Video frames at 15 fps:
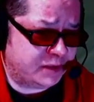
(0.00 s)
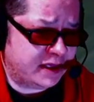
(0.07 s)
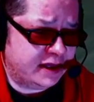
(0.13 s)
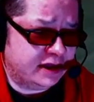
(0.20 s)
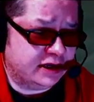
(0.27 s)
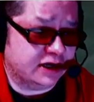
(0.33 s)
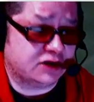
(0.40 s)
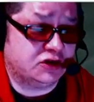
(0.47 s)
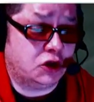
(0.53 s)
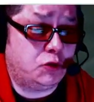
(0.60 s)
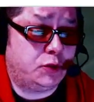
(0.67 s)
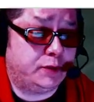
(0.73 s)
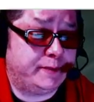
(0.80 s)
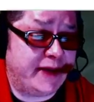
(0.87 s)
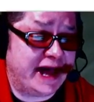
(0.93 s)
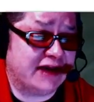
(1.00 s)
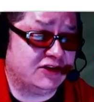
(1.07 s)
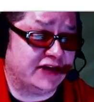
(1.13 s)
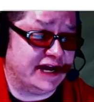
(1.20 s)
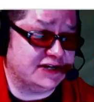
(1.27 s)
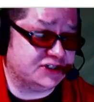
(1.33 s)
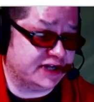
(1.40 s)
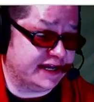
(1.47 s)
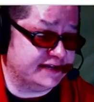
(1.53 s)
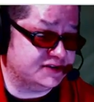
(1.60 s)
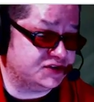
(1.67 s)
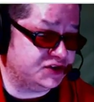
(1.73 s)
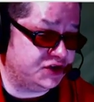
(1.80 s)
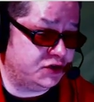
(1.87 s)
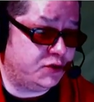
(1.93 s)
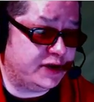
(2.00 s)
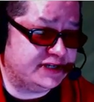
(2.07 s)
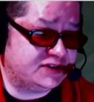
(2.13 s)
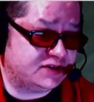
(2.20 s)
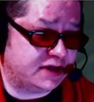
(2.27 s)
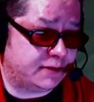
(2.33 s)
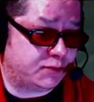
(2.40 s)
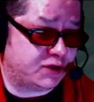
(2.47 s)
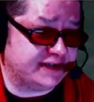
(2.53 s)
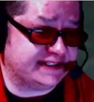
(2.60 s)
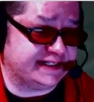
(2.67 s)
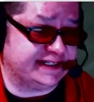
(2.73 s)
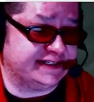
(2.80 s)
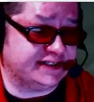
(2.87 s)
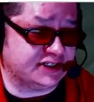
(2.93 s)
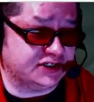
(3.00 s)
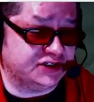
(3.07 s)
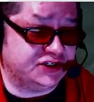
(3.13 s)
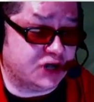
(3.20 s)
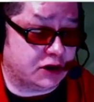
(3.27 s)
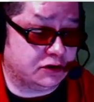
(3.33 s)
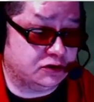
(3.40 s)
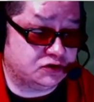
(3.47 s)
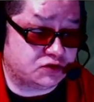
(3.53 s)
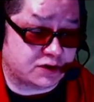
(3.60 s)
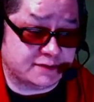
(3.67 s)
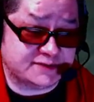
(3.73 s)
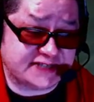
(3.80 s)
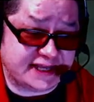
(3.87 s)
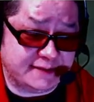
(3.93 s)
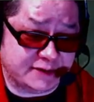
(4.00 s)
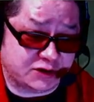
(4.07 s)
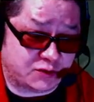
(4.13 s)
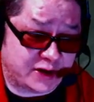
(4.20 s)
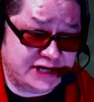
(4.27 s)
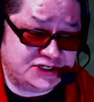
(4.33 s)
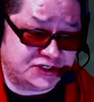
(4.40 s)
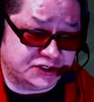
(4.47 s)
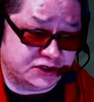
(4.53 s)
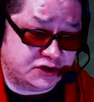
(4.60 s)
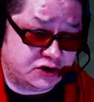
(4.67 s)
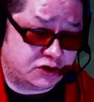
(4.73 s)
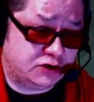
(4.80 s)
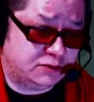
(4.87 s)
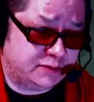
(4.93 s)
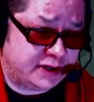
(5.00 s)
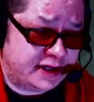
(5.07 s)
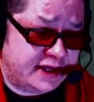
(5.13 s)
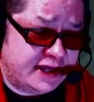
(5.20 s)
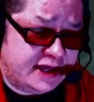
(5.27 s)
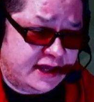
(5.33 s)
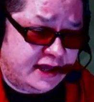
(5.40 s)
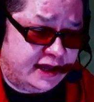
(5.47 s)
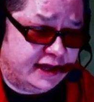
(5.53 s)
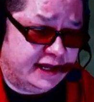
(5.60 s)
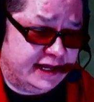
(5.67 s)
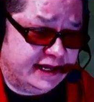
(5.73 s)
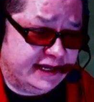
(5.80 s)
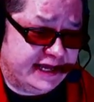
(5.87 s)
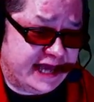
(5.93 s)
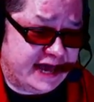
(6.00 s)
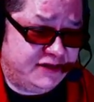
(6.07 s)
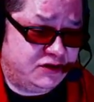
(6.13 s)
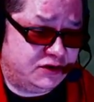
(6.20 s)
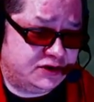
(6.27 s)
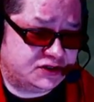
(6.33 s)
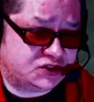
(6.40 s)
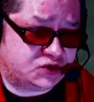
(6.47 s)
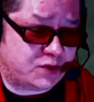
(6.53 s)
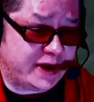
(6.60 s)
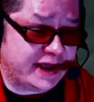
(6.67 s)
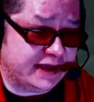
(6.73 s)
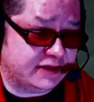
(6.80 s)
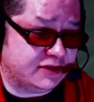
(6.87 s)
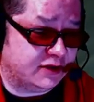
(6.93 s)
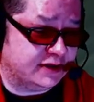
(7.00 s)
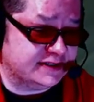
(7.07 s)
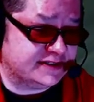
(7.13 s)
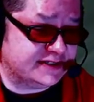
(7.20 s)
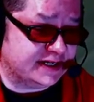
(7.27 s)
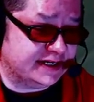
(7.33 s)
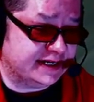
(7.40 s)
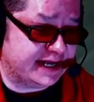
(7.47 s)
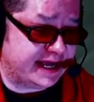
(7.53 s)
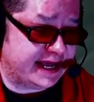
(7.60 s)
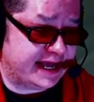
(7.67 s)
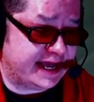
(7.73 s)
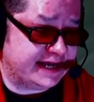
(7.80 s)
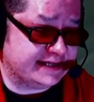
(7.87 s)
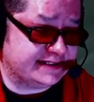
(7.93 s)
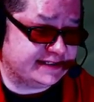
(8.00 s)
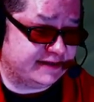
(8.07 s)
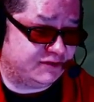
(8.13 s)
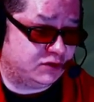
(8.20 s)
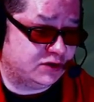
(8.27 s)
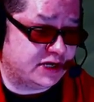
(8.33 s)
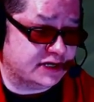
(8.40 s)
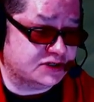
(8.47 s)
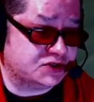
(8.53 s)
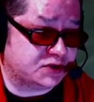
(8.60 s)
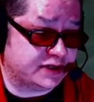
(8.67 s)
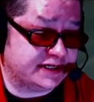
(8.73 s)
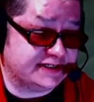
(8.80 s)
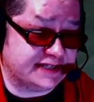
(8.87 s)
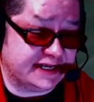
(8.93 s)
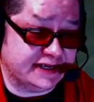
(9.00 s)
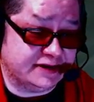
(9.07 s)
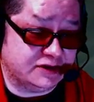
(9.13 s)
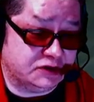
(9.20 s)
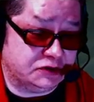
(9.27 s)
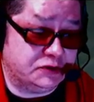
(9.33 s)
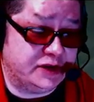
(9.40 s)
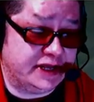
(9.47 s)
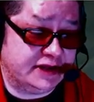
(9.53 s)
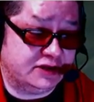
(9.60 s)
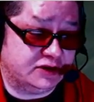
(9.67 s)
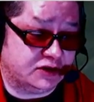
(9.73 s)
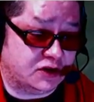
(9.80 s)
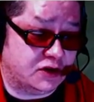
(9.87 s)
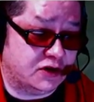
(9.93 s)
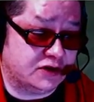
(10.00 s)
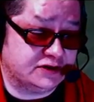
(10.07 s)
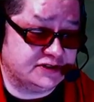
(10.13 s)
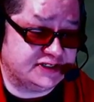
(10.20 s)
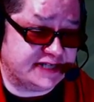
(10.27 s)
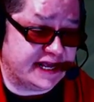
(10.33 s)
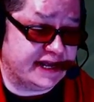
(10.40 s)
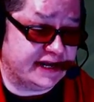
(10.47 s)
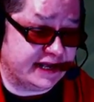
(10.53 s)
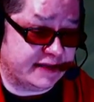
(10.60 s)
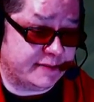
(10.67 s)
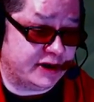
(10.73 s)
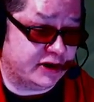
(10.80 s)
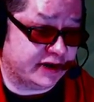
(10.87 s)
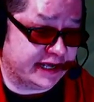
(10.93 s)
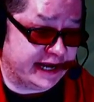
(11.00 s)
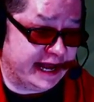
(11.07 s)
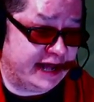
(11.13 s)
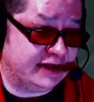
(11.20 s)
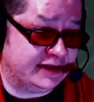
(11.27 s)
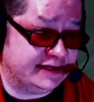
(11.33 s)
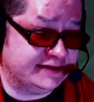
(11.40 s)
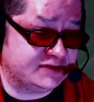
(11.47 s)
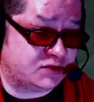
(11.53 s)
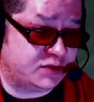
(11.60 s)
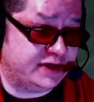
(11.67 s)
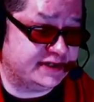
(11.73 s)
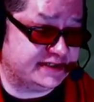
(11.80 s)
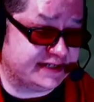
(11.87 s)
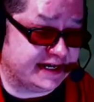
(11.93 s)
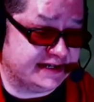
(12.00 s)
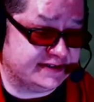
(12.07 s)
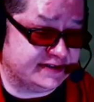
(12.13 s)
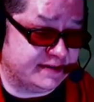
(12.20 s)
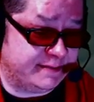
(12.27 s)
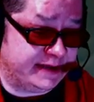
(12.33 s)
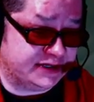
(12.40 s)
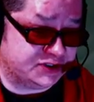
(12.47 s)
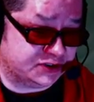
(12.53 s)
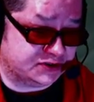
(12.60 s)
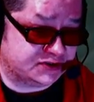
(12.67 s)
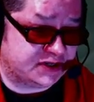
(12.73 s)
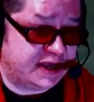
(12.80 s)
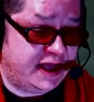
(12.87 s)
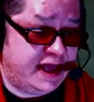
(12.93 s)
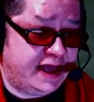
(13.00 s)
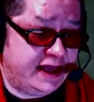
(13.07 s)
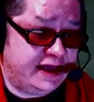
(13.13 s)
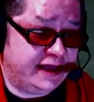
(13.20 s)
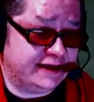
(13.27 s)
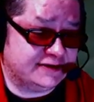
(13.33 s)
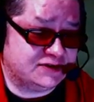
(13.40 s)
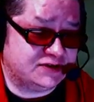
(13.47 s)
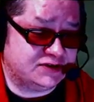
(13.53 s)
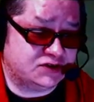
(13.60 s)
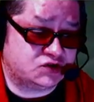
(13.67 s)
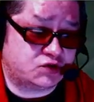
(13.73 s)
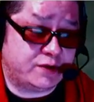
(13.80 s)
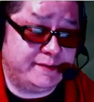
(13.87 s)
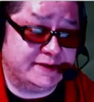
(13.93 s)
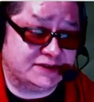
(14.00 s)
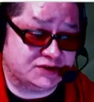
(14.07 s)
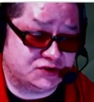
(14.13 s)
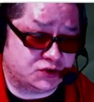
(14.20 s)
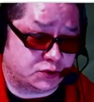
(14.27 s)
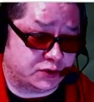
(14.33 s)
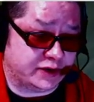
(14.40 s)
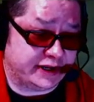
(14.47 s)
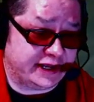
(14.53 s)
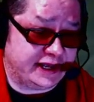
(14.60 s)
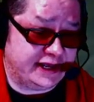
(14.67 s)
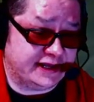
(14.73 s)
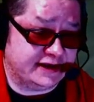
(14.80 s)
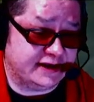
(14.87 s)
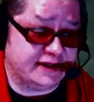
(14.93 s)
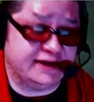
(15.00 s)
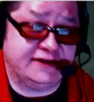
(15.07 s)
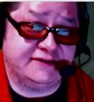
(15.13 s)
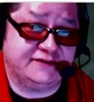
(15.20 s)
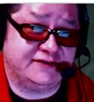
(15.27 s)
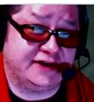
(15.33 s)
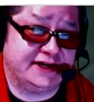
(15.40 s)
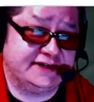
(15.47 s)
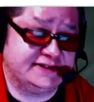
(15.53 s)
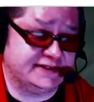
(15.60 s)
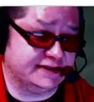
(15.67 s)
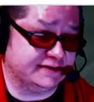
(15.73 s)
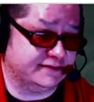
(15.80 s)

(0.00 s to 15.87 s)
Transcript: A global backlash against U.S. President Donald Trump's immigration curb uh, gathered strength on Sunday as several countries, including long standing American allies, criticized the measures as discriminatory and divisive.